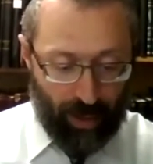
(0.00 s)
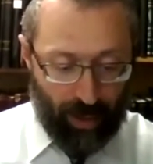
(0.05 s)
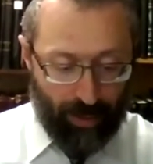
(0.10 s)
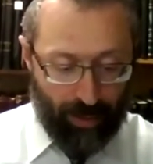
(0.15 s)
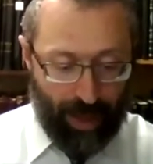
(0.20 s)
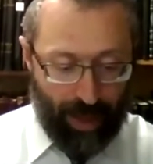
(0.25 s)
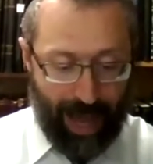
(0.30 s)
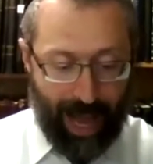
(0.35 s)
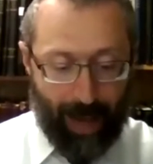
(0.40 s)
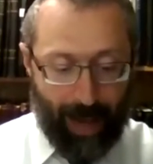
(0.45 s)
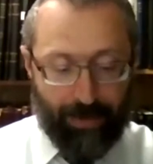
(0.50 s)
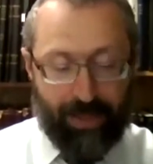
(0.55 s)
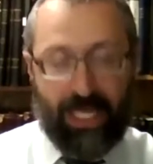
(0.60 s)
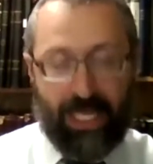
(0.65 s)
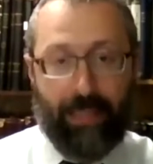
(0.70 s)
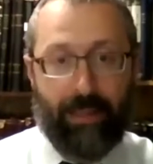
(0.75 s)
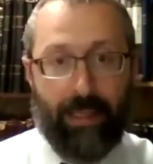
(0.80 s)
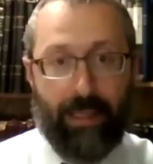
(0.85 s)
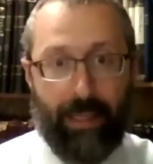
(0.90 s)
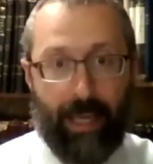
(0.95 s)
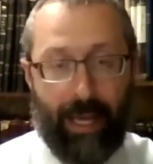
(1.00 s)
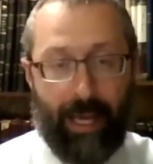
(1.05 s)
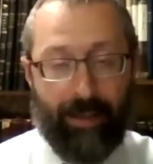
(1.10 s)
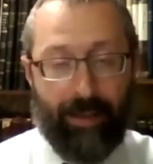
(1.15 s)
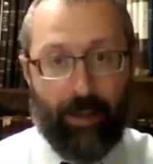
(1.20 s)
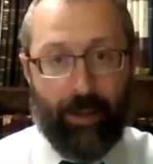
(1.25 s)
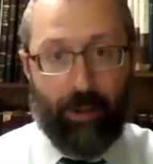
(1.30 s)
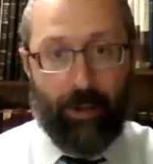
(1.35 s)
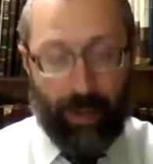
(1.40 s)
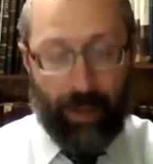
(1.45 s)
the hops and
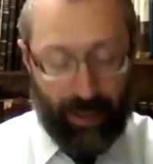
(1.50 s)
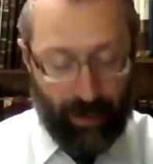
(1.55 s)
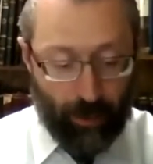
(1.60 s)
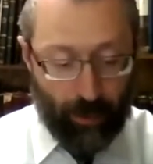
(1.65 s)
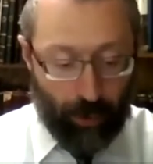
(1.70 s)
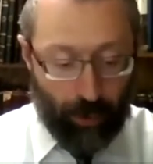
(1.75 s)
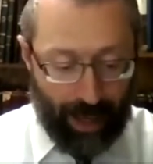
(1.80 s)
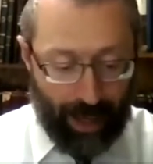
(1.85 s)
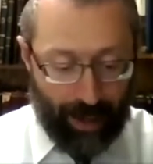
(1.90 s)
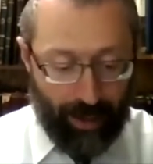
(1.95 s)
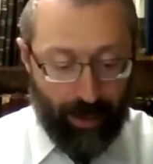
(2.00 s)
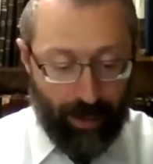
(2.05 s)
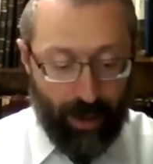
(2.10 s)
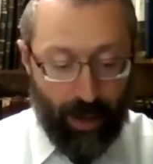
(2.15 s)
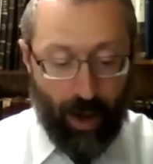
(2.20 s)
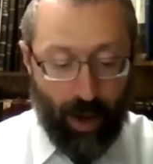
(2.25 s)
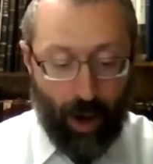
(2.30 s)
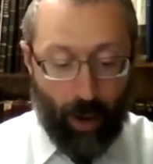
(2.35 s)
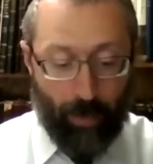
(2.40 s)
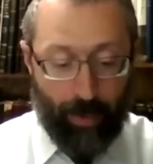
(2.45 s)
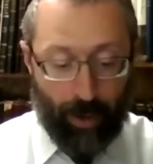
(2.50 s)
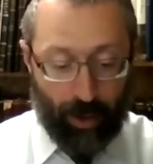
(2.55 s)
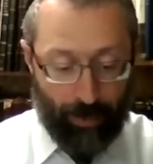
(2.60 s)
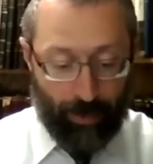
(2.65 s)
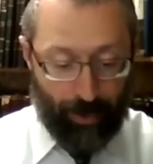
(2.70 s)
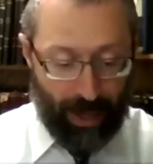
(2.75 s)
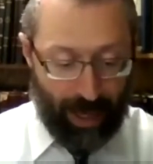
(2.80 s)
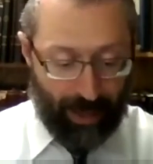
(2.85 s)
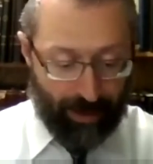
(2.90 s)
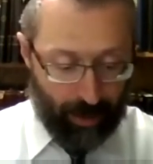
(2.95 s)
the green grain are bar
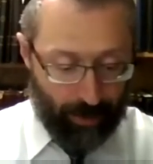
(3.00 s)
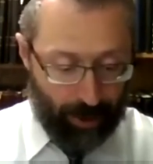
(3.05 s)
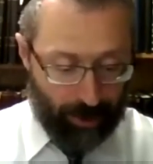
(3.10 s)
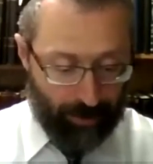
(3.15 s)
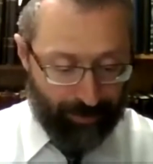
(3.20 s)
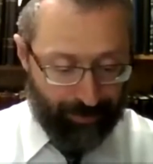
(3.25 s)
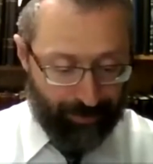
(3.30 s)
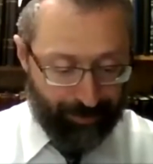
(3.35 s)
pri adama,